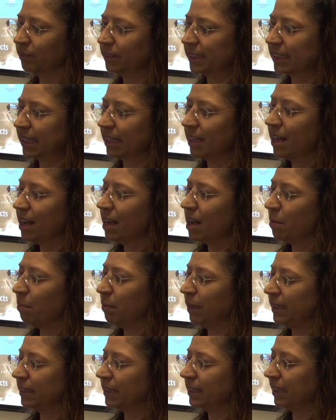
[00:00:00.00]
obviously.
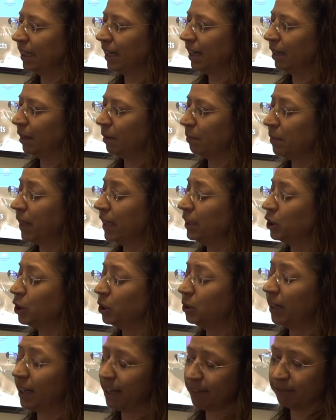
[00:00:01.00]
But they
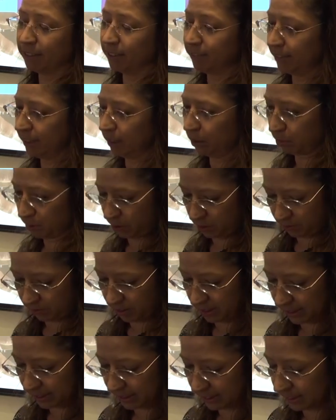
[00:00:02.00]
do have refillable
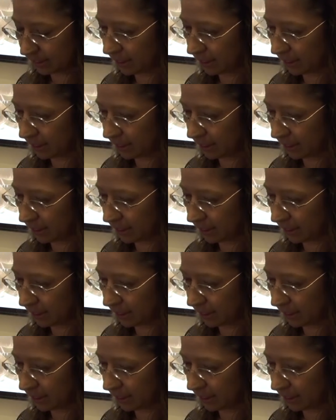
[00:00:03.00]
devices.